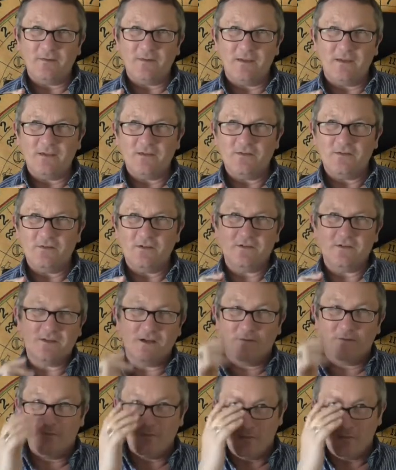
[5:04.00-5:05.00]
thinking to
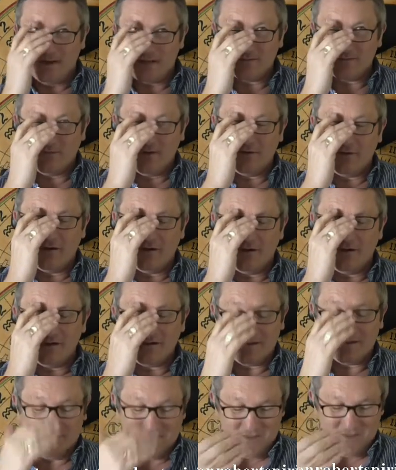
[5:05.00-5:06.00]
yourself, oh, that's very
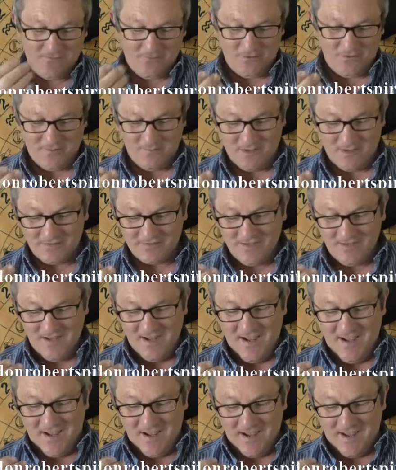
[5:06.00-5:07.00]
nice, thank you very much.
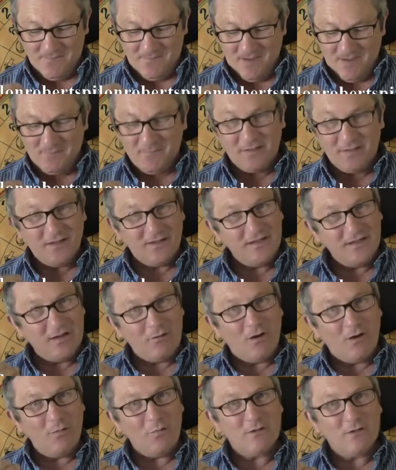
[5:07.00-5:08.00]
But, you
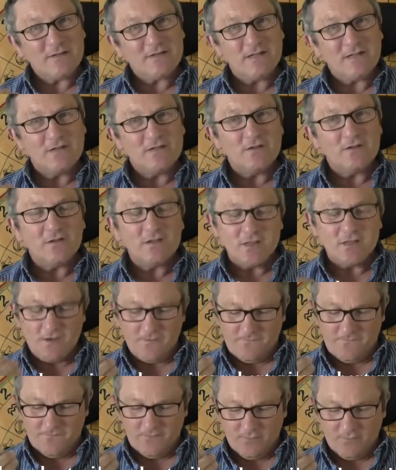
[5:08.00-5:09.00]
know, I want to say to you,
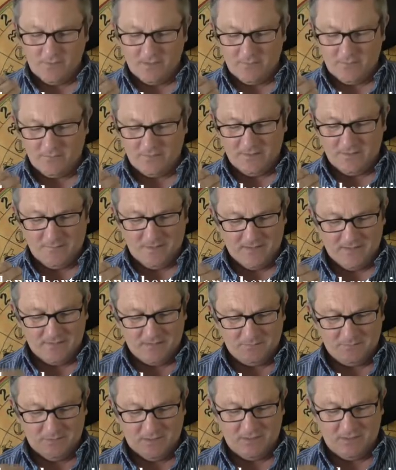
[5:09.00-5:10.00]
don't feel guilty about
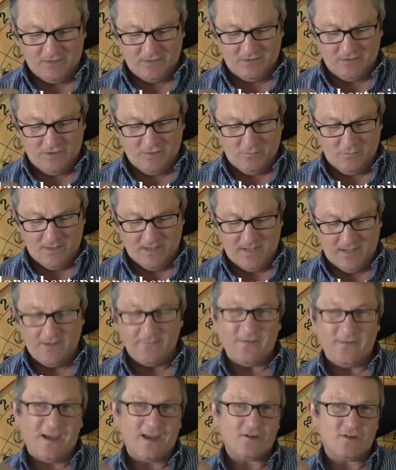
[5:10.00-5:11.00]
this because you
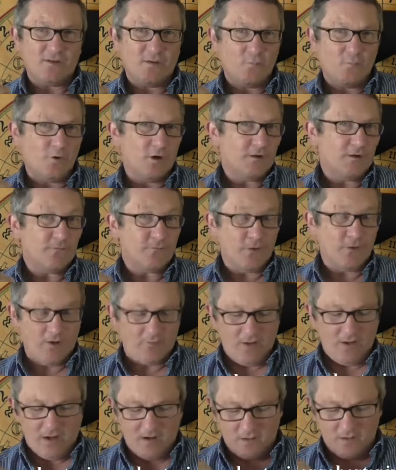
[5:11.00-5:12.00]
have actually worked
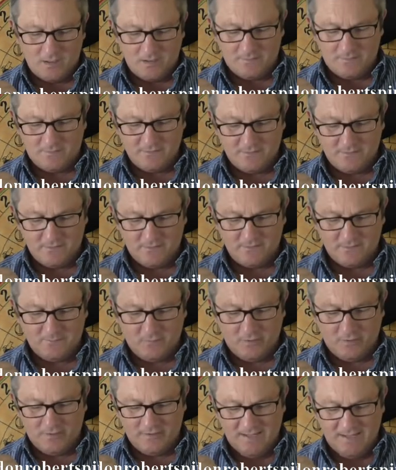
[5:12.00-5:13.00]
very hard up until this
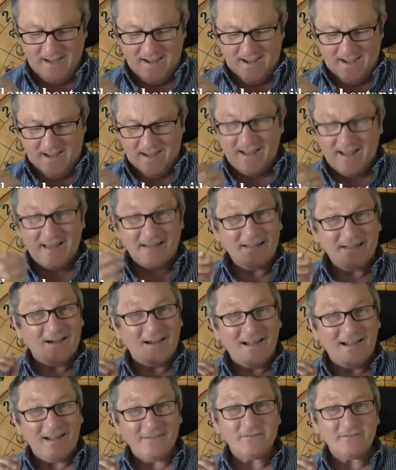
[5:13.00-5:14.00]
point. And
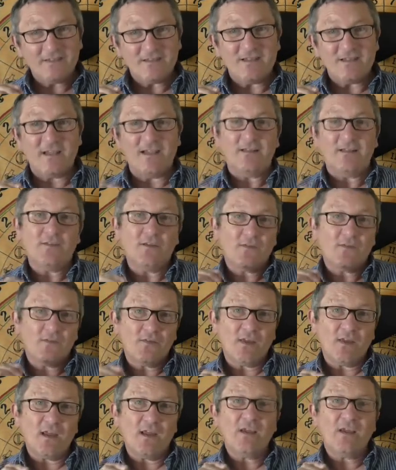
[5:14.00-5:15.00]
I have to say that
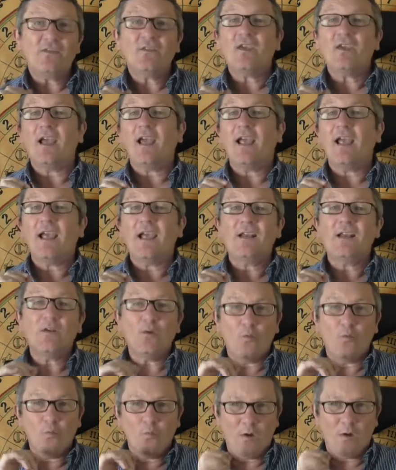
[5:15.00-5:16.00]
things
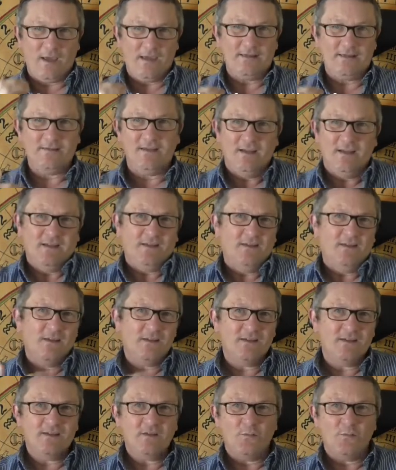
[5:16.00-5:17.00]
can wait.
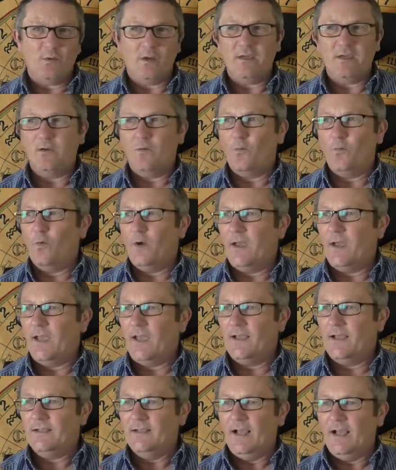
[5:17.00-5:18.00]
This is a week
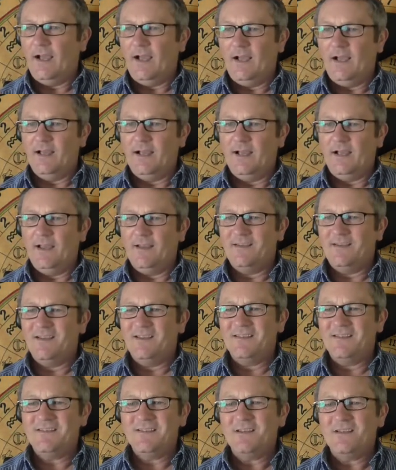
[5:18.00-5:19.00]
where
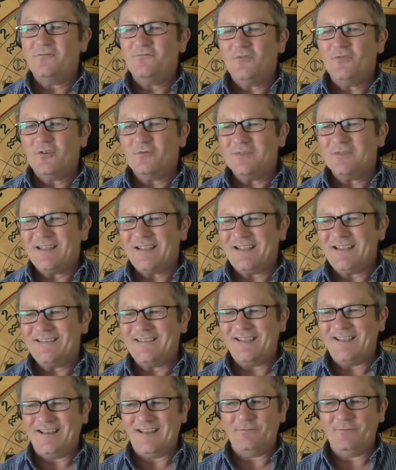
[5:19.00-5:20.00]
there's no real need
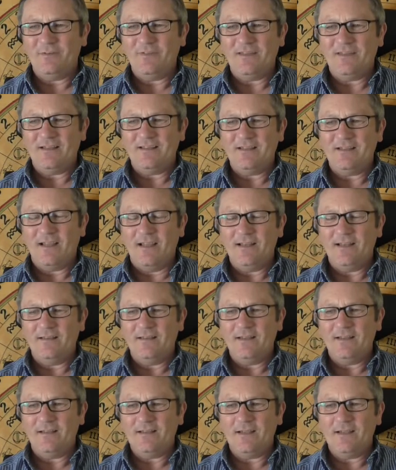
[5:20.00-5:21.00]
to get
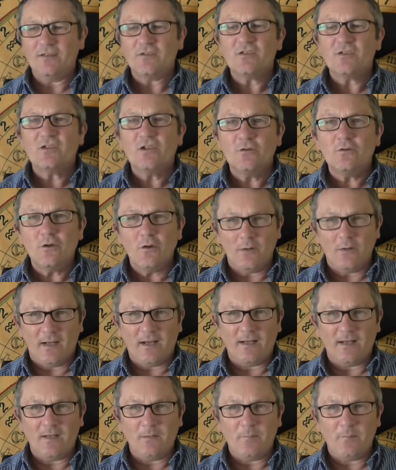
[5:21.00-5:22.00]
anything done too
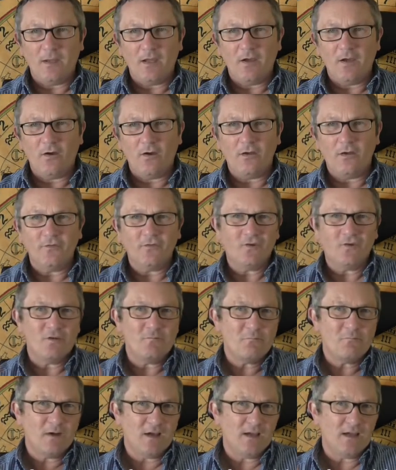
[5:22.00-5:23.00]
quickly because
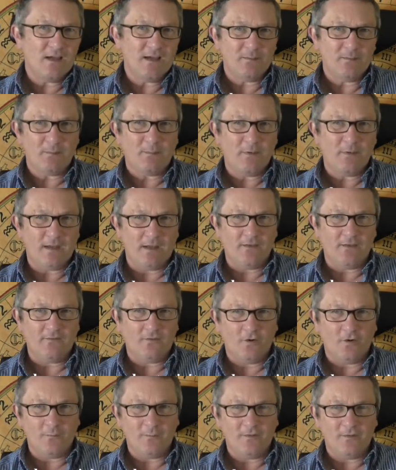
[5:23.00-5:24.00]
you may come up
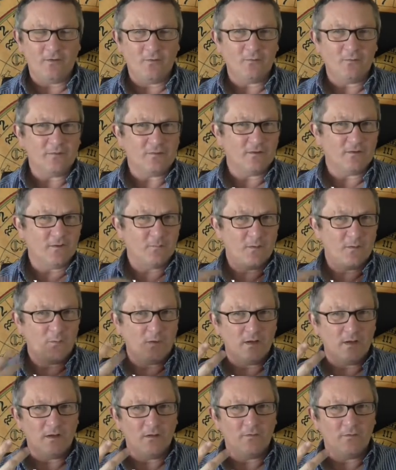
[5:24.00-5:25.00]
against obstacles and it's going to be
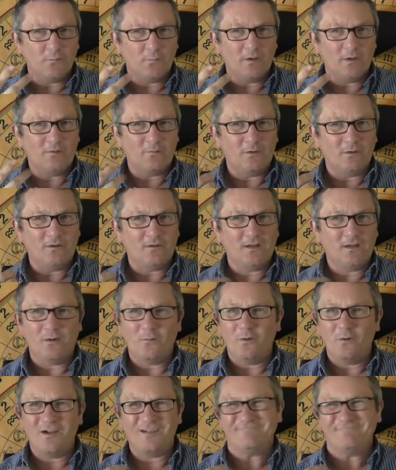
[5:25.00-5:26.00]
one of those weeks where you
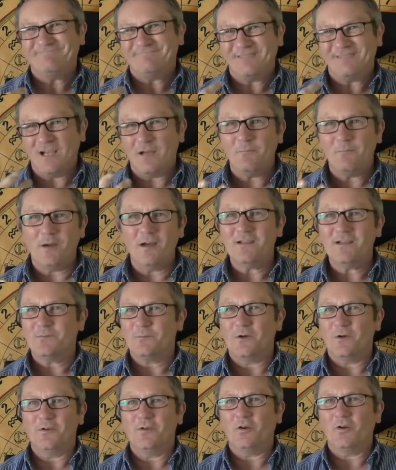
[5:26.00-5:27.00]
think, well, I might as
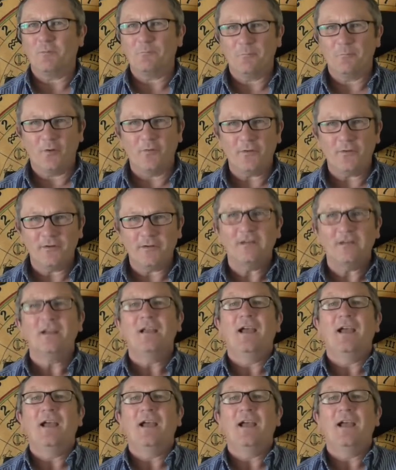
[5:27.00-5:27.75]
well not have bothered